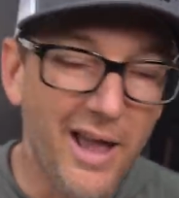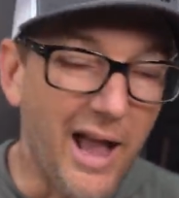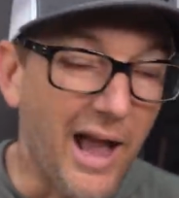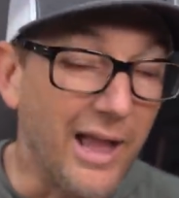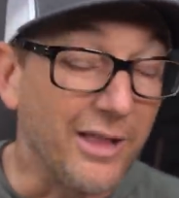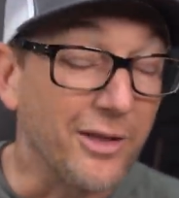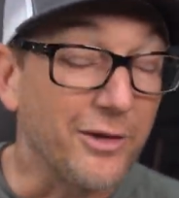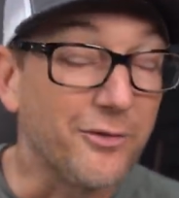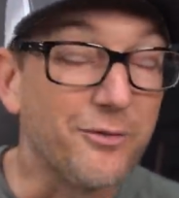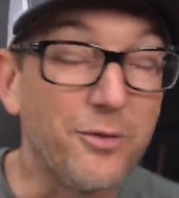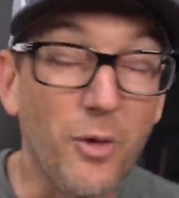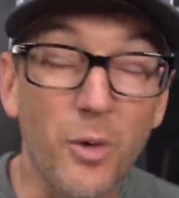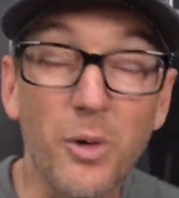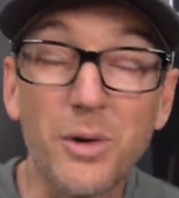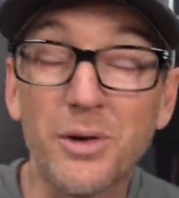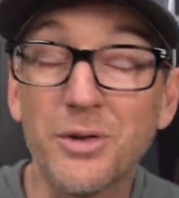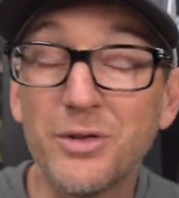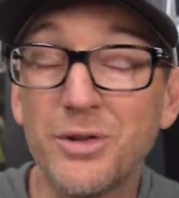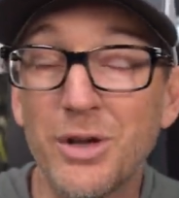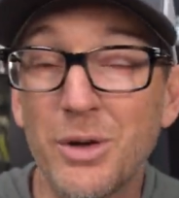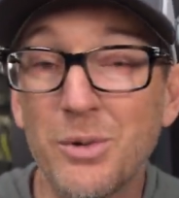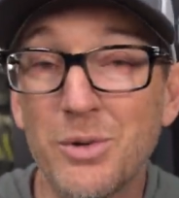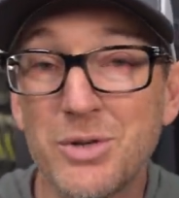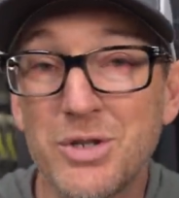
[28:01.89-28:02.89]
I look forward to
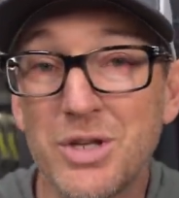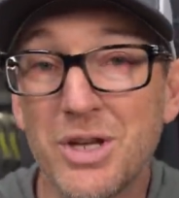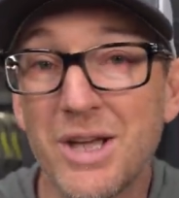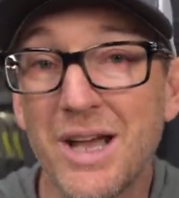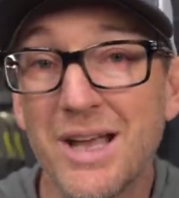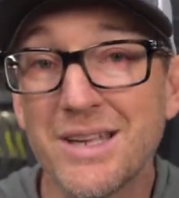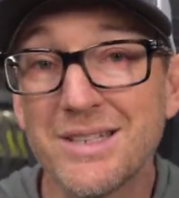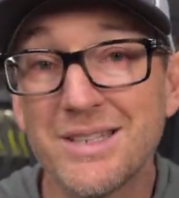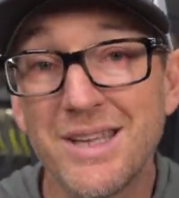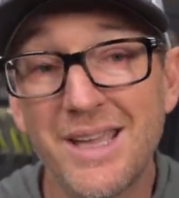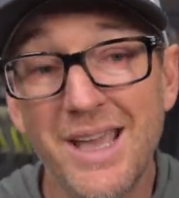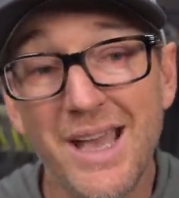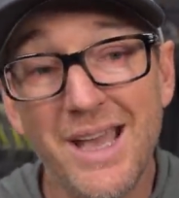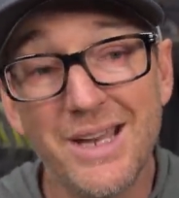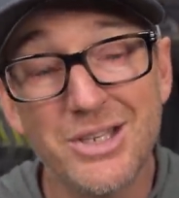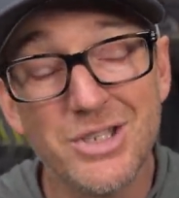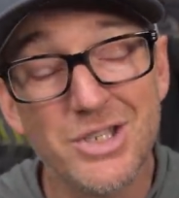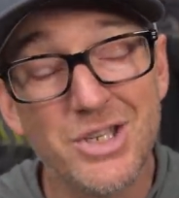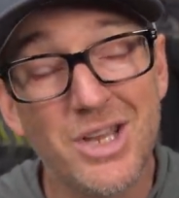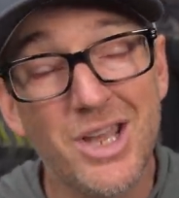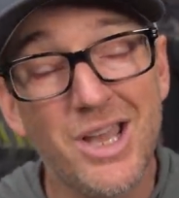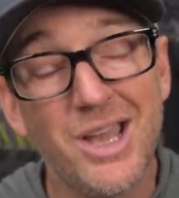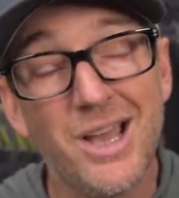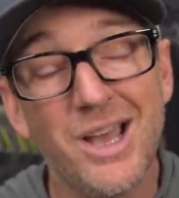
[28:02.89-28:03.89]
seeing what you guys
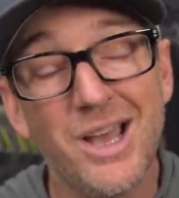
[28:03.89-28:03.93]
catch.